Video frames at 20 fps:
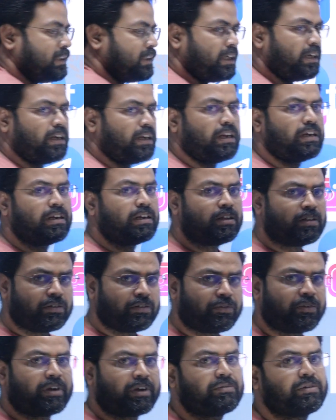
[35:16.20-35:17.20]
channel
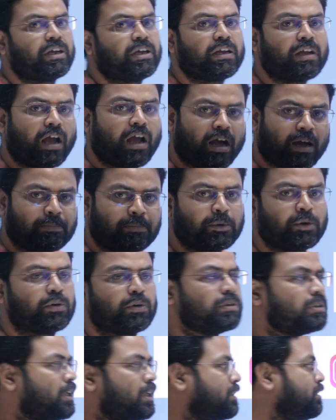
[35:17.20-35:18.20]
when we
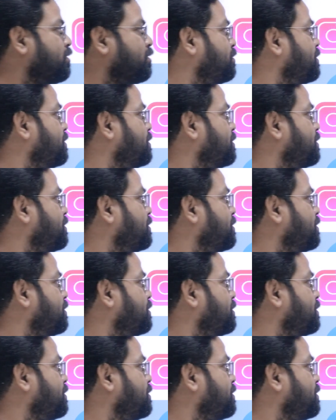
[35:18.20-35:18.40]
upload the new